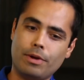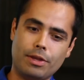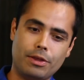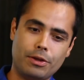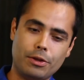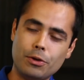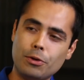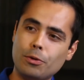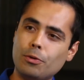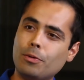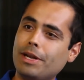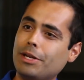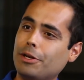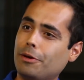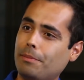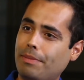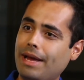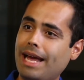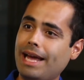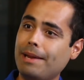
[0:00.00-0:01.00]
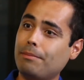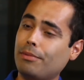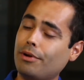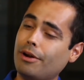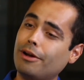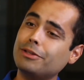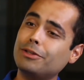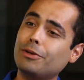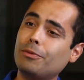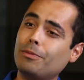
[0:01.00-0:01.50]
with you and your pet,
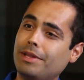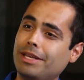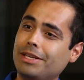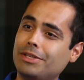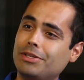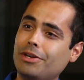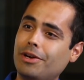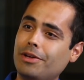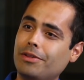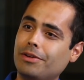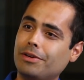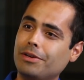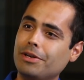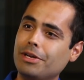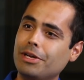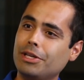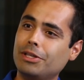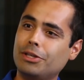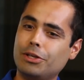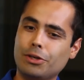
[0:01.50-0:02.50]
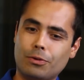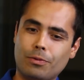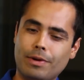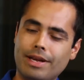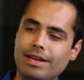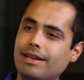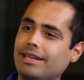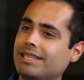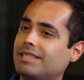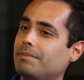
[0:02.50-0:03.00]
but also with each other to
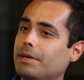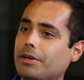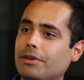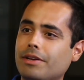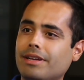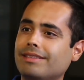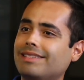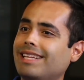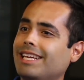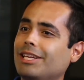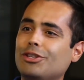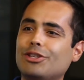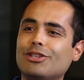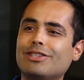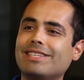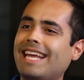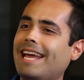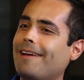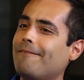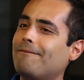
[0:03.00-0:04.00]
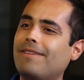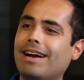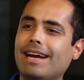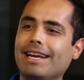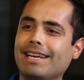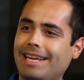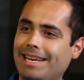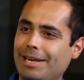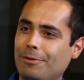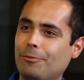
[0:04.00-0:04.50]
create an experience that you just can't
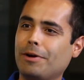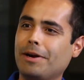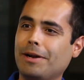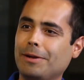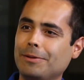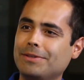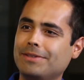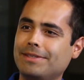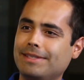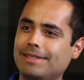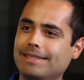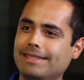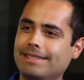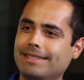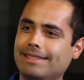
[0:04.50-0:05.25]
find anywhere else.